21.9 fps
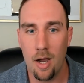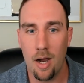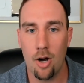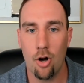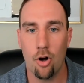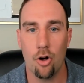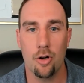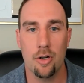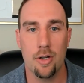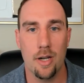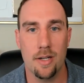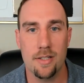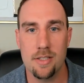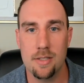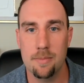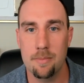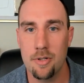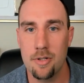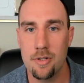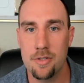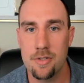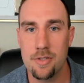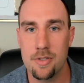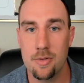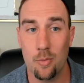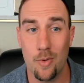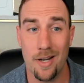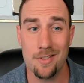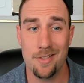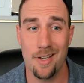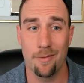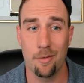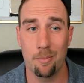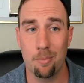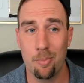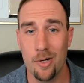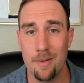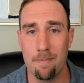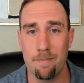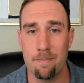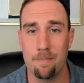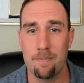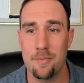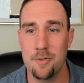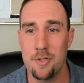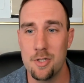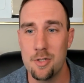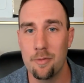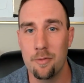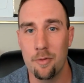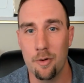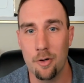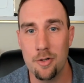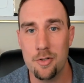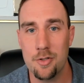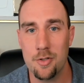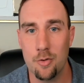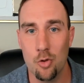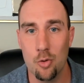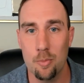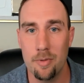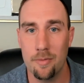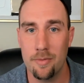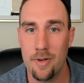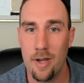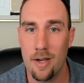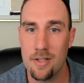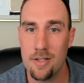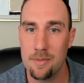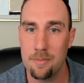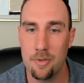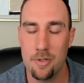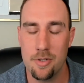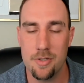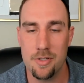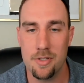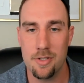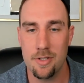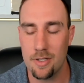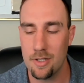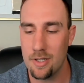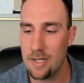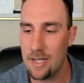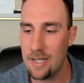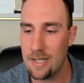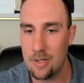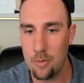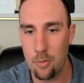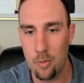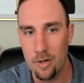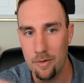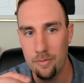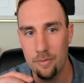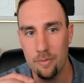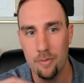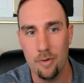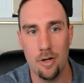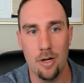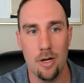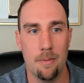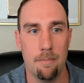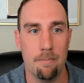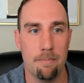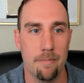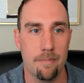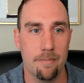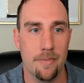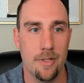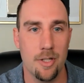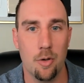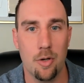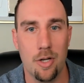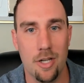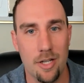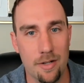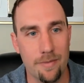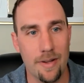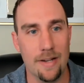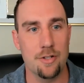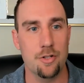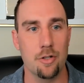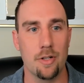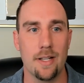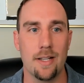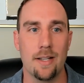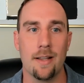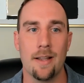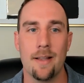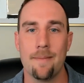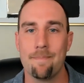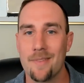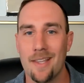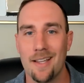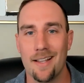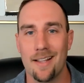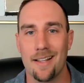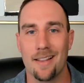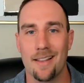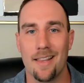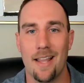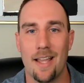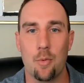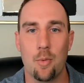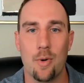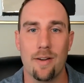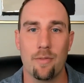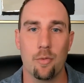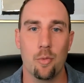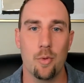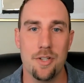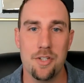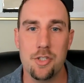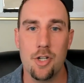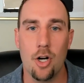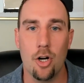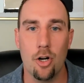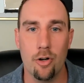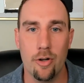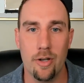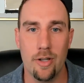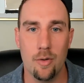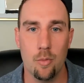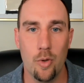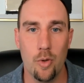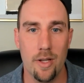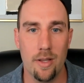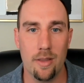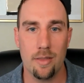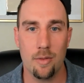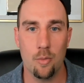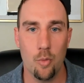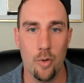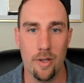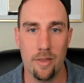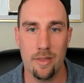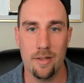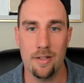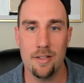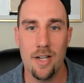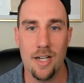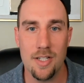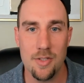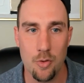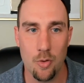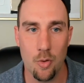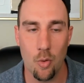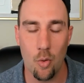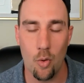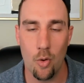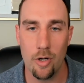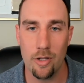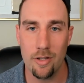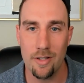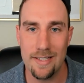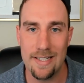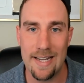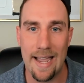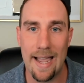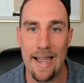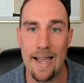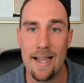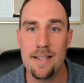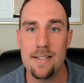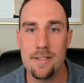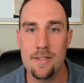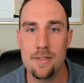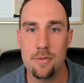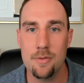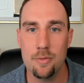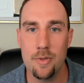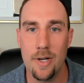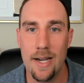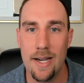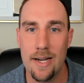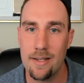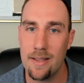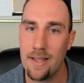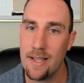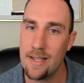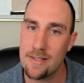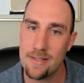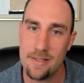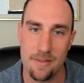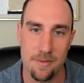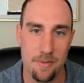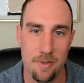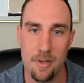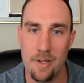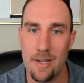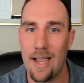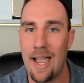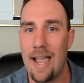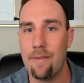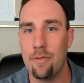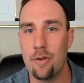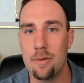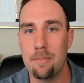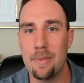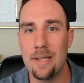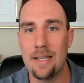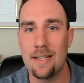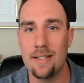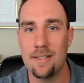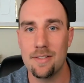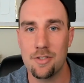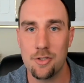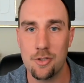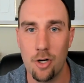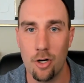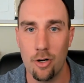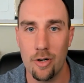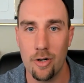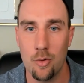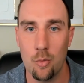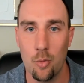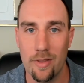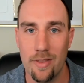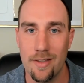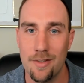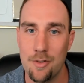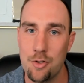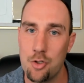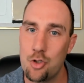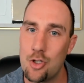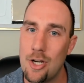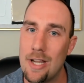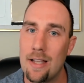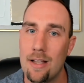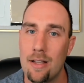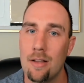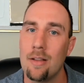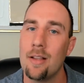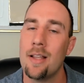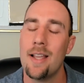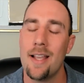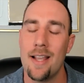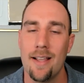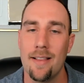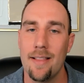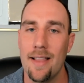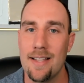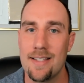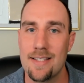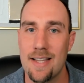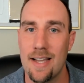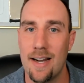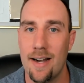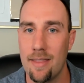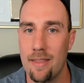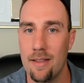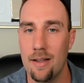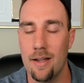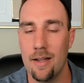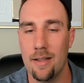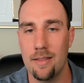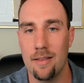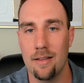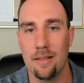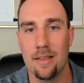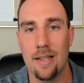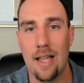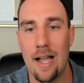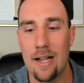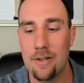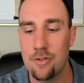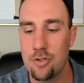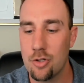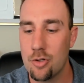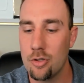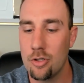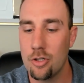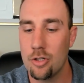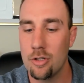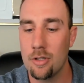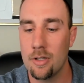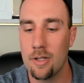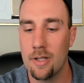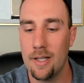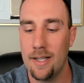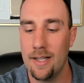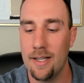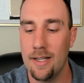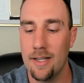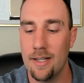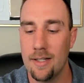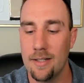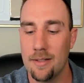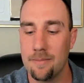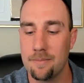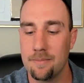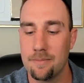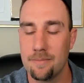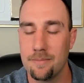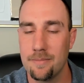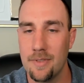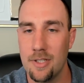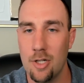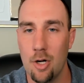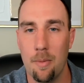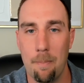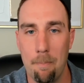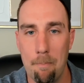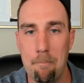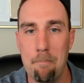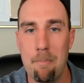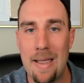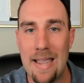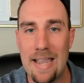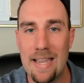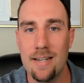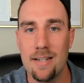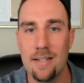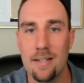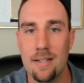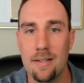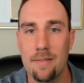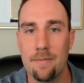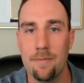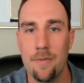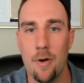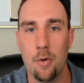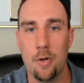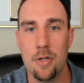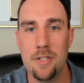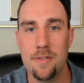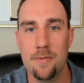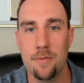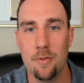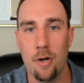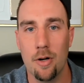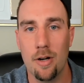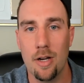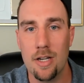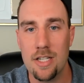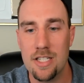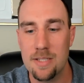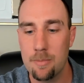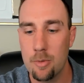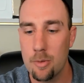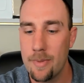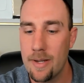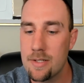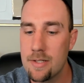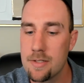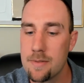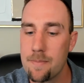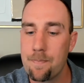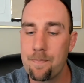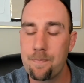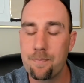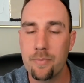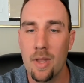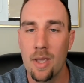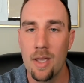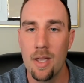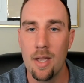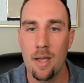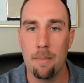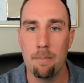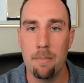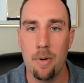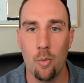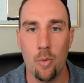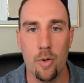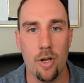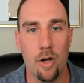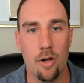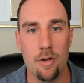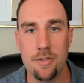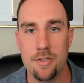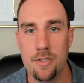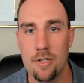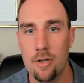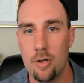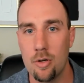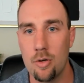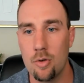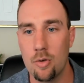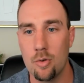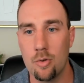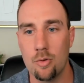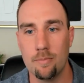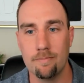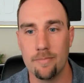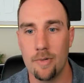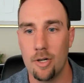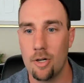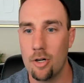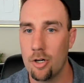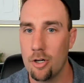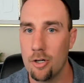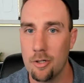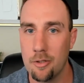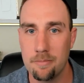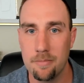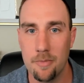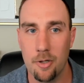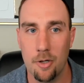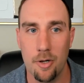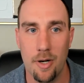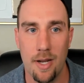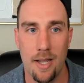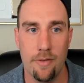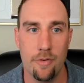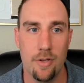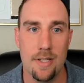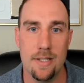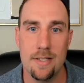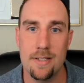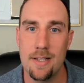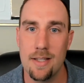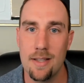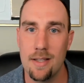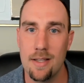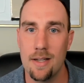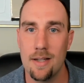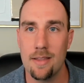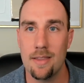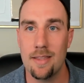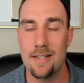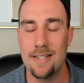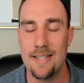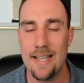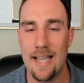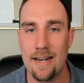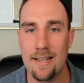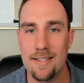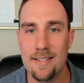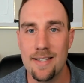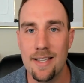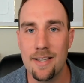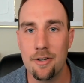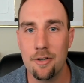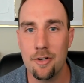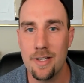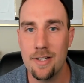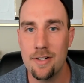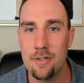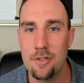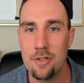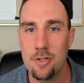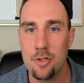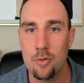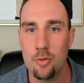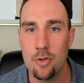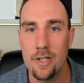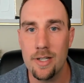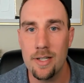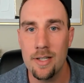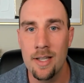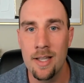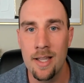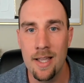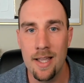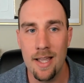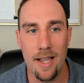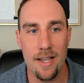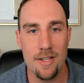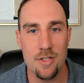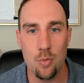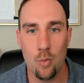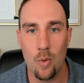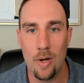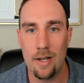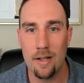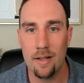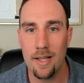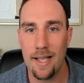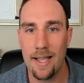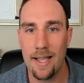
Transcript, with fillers: Our customers, we actually have a pretty diverse group of customers, anywhere from you know conventionally, like whenever we started with with industrial oil and gas, right? That's having been started within Shell. That's kind of the the logical uh, you know main focus for our customer base but we also are are heavy into the the data center industry as well